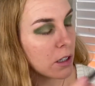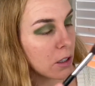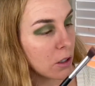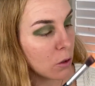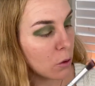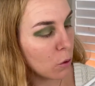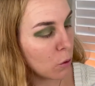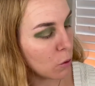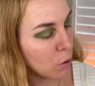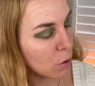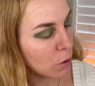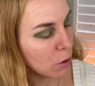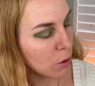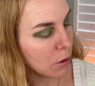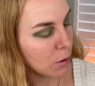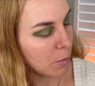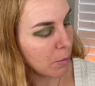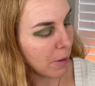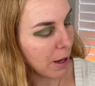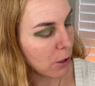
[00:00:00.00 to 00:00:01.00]
Ooh,
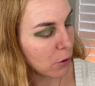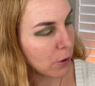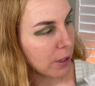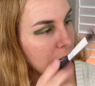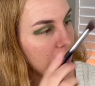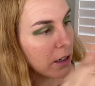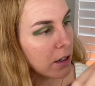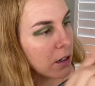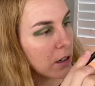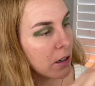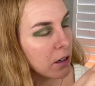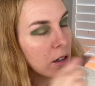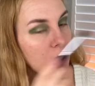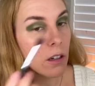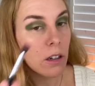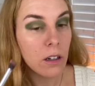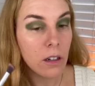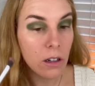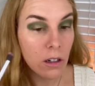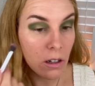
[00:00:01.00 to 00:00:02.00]
powdery.
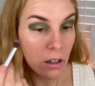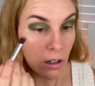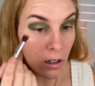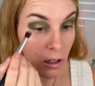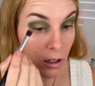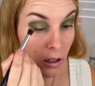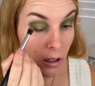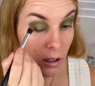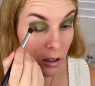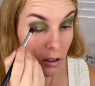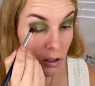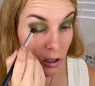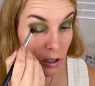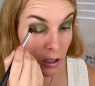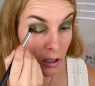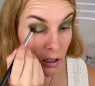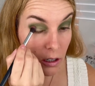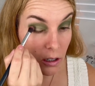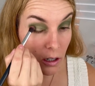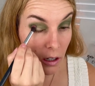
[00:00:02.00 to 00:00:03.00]

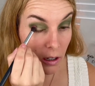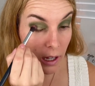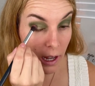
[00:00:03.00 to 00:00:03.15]
Just on the